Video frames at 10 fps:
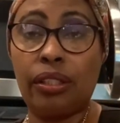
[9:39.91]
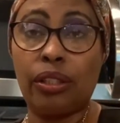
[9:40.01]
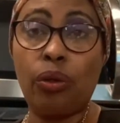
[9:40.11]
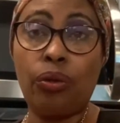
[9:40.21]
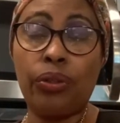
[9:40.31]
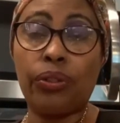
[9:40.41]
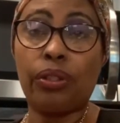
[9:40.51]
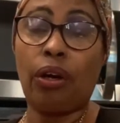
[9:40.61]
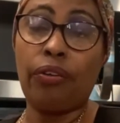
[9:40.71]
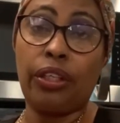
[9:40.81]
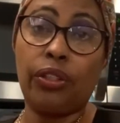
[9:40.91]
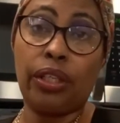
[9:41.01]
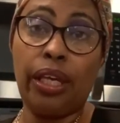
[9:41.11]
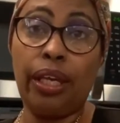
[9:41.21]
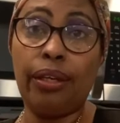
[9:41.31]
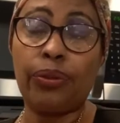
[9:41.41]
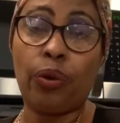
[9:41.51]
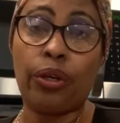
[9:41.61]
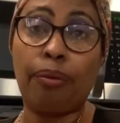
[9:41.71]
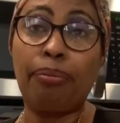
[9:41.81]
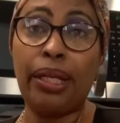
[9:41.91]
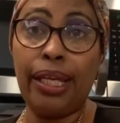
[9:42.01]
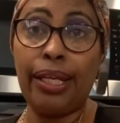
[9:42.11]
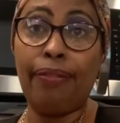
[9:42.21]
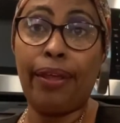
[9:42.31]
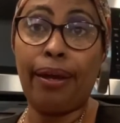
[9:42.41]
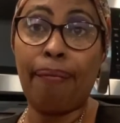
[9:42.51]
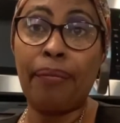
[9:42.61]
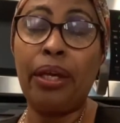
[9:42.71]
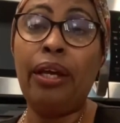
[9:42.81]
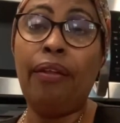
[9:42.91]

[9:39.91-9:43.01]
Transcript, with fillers: students or these kids are completing them,